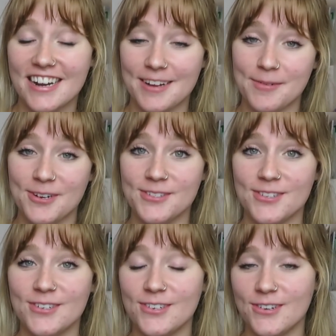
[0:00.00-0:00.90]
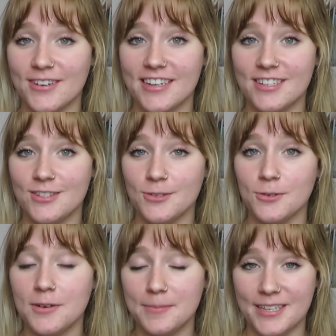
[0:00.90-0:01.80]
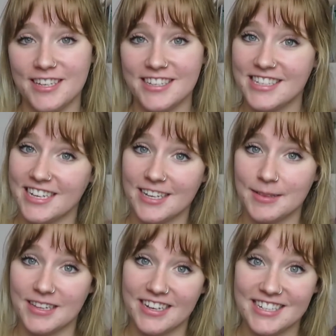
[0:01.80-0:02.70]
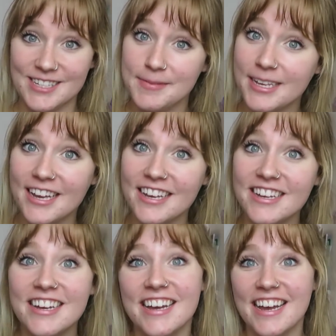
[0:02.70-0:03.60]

and I'm also going to be taking the edTPA.